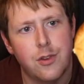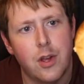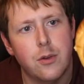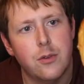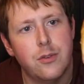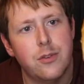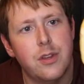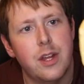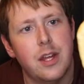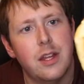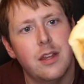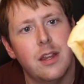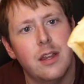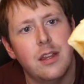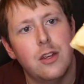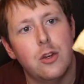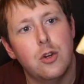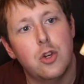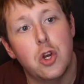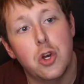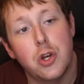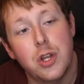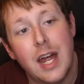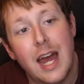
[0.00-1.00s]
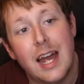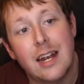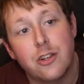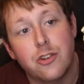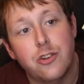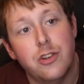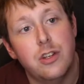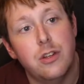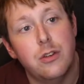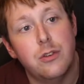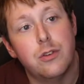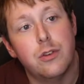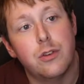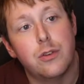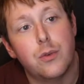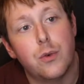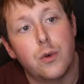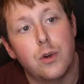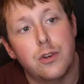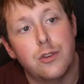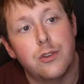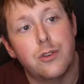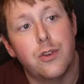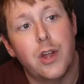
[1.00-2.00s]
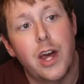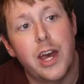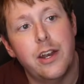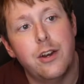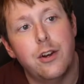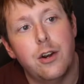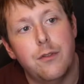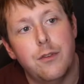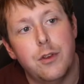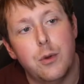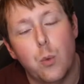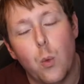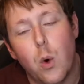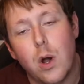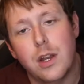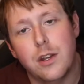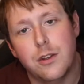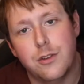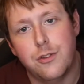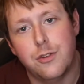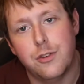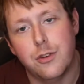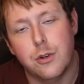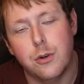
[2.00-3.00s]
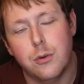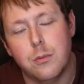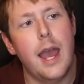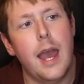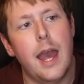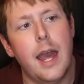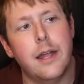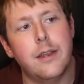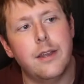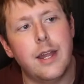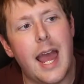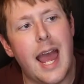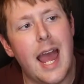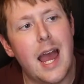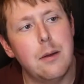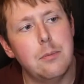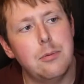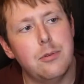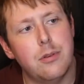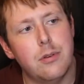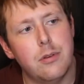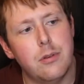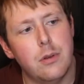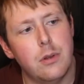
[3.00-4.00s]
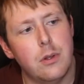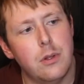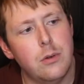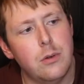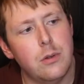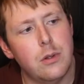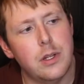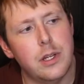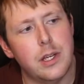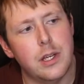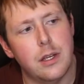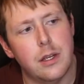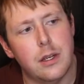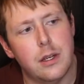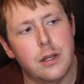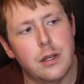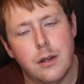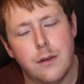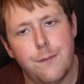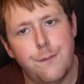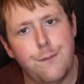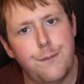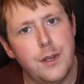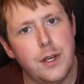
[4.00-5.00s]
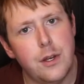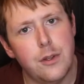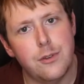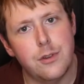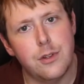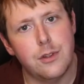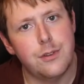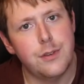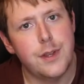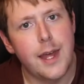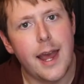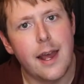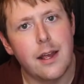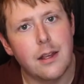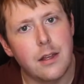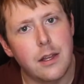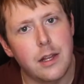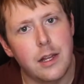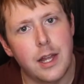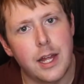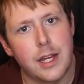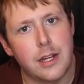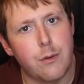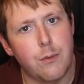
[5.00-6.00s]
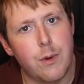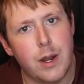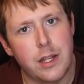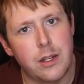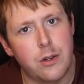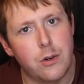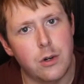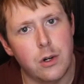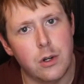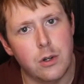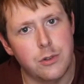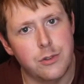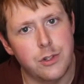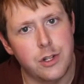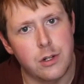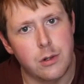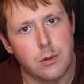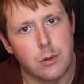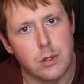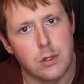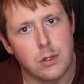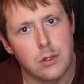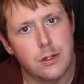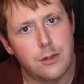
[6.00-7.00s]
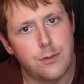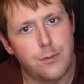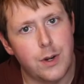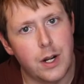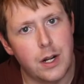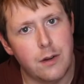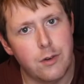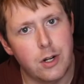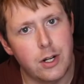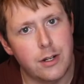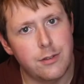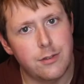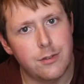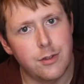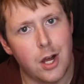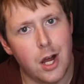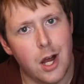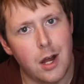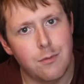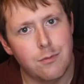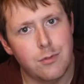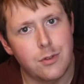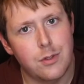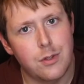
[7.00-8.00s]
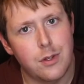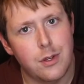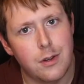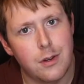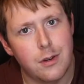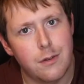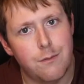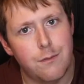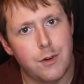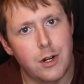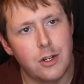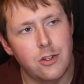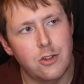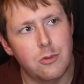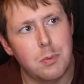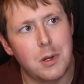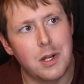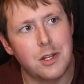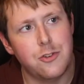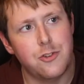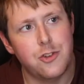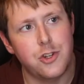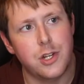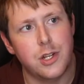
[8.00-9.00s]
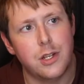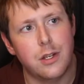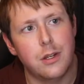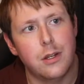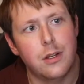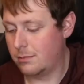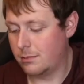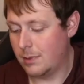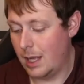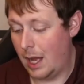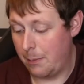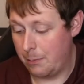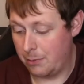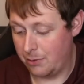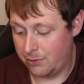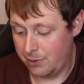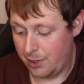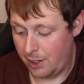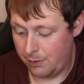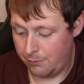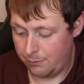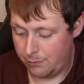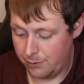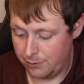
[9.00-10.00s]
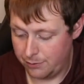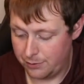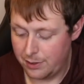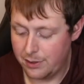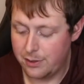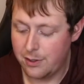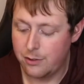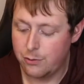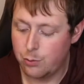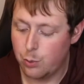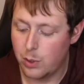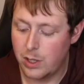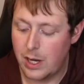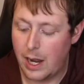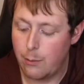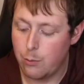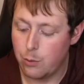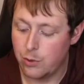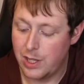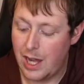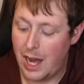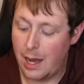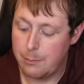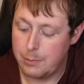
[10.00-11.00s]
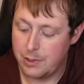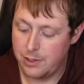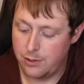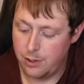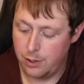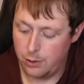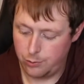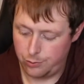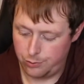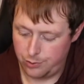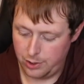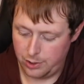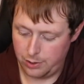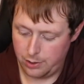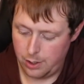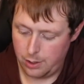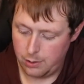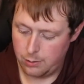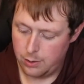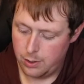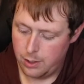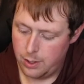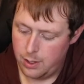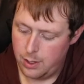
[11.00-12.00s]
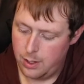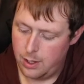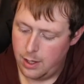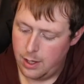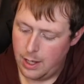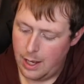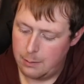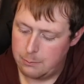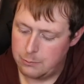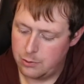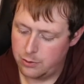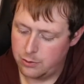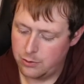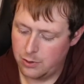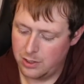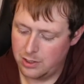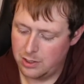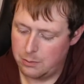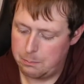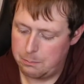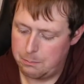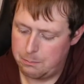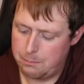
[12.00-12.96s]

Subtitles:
I would say that you could actually use this for a slider if you wanted to. And absolutely feels exactly like a regular old dinner roll. It's very, very soft, very spongy. I'm excited for this. This one I will not be toasting though. I'm just going to...